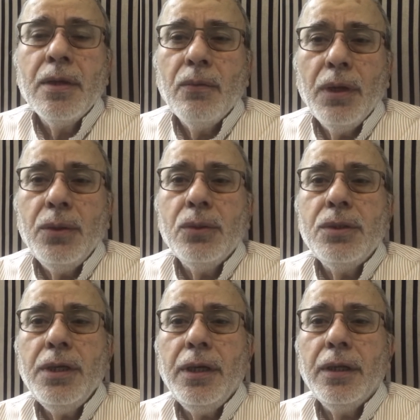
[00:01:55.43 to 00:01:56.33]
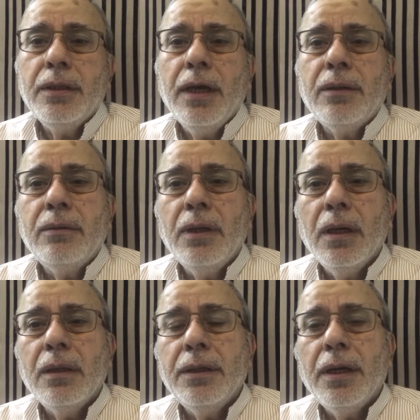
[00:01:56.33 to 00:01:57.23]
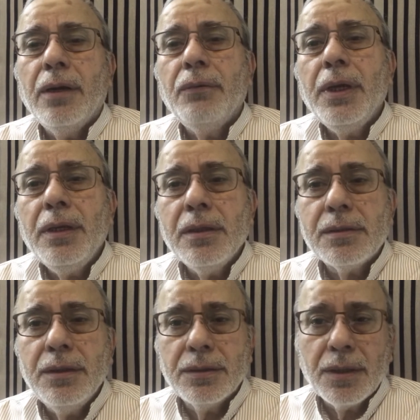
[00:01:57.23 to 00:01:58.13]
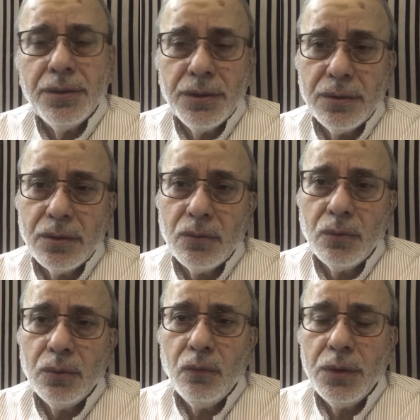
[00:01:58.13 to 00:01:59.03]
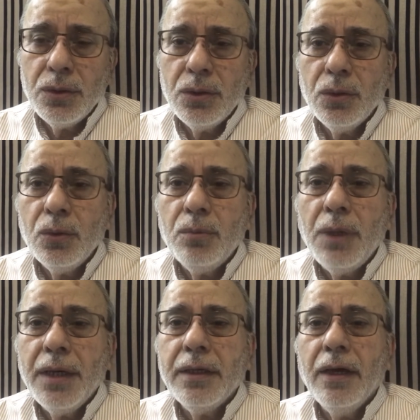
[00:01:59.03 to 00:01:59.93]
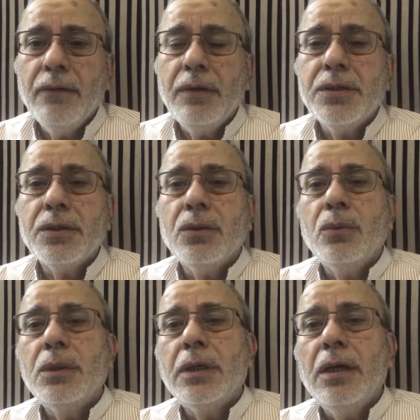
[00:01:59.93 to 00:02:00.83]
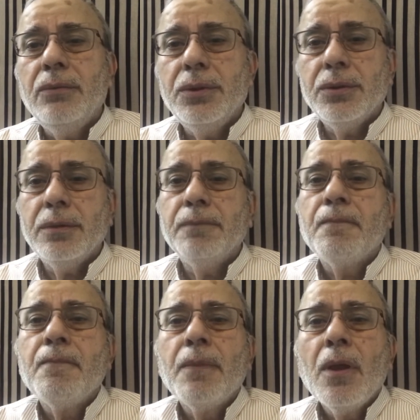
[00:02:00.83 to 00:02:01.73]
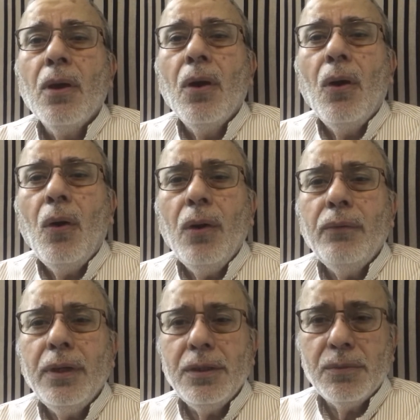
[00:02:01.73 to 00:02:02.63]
when you see that there are various discussions which you might have listened over television, or various